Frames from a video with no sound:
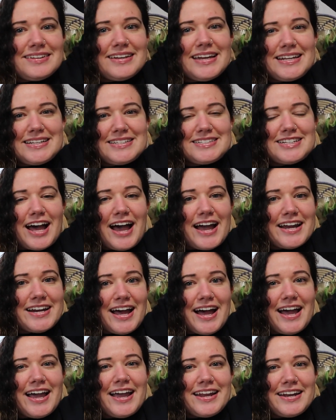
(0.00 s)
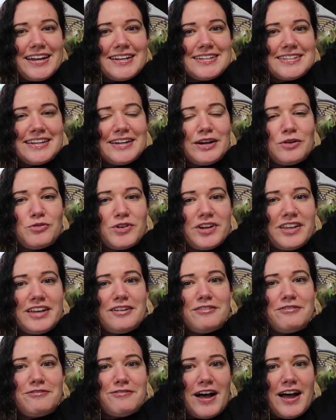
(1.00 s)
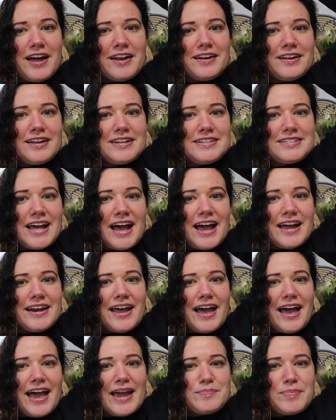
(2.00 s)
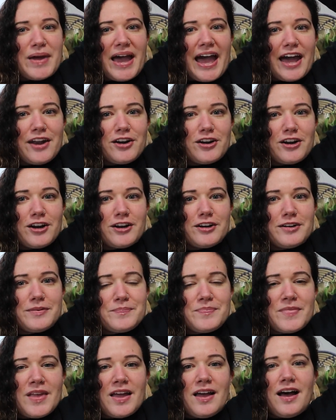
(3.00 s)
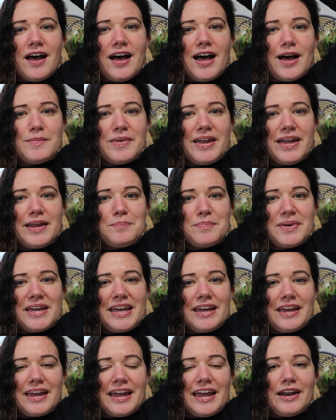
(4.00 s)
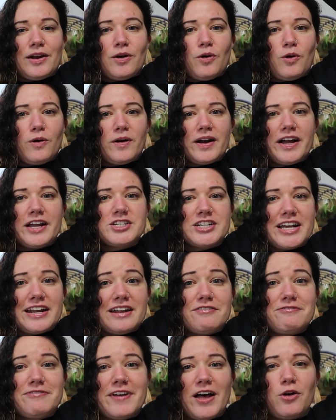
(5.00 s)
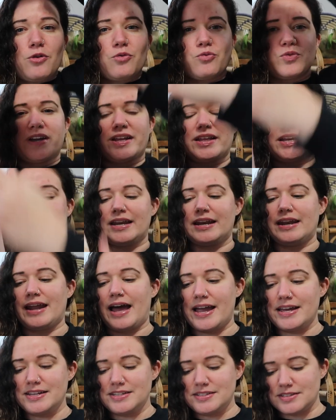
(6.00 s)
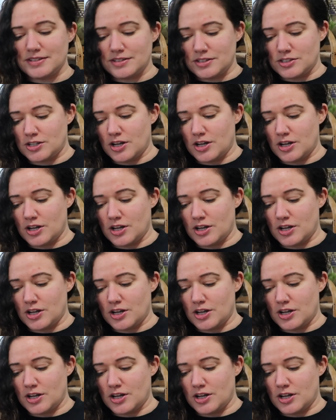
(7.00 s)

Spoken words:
it's tie-dye and it's like a really fun tie-dye pattern in pink and orange, and it felt really nice.